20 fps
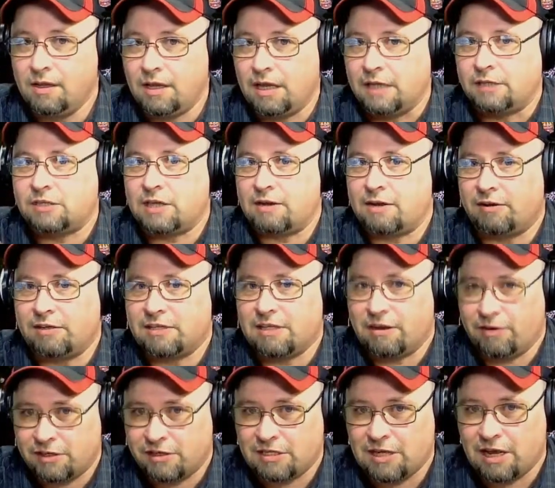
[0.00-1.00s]
et cetera, et
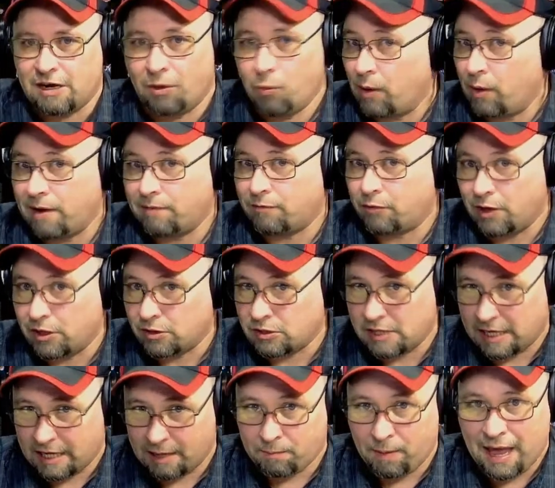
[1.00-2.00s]
cetera, et cetera, whatever else
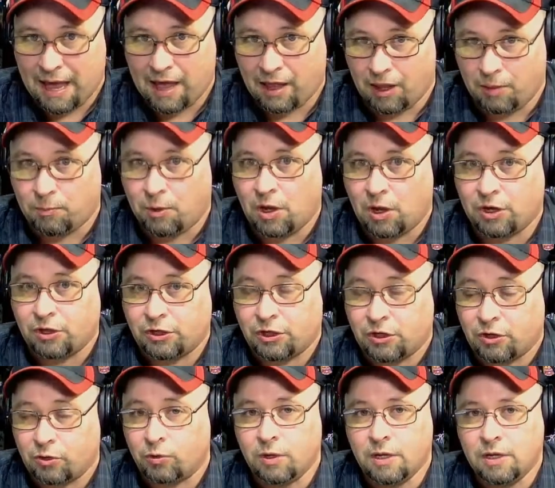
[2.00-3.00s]
they could pile up on
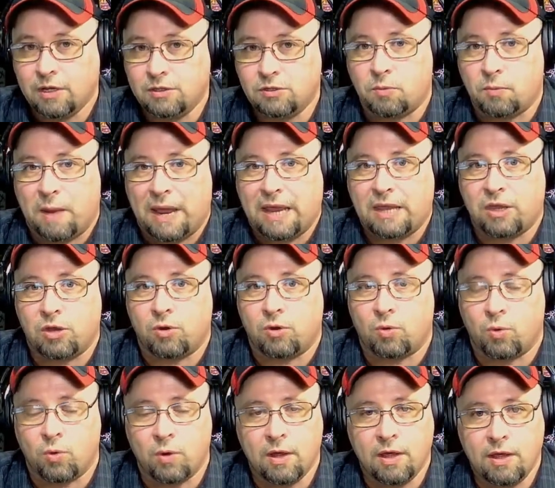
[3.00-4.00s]
you to make
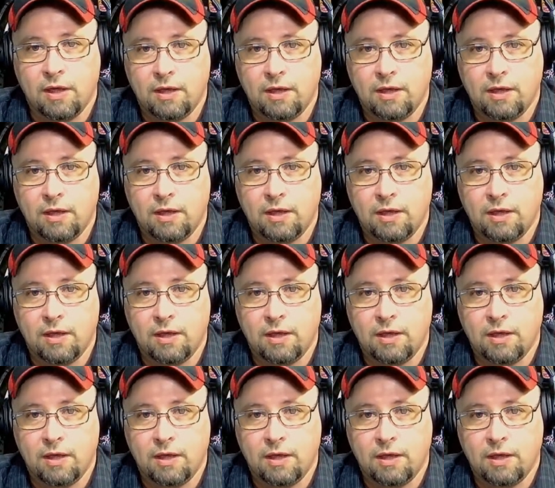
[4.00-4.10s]
you